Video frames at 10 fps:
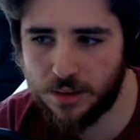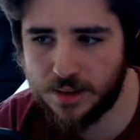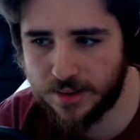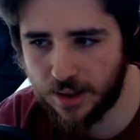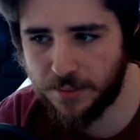the
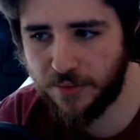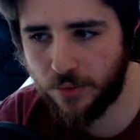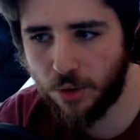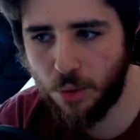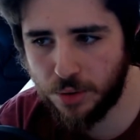stigma
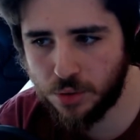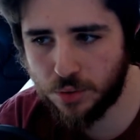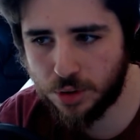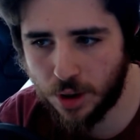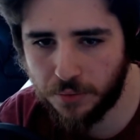for open
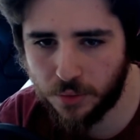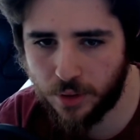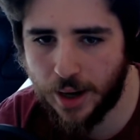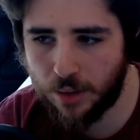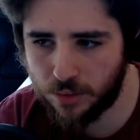source
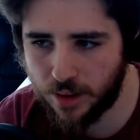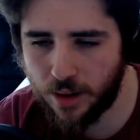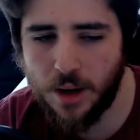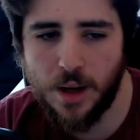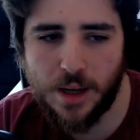software out there,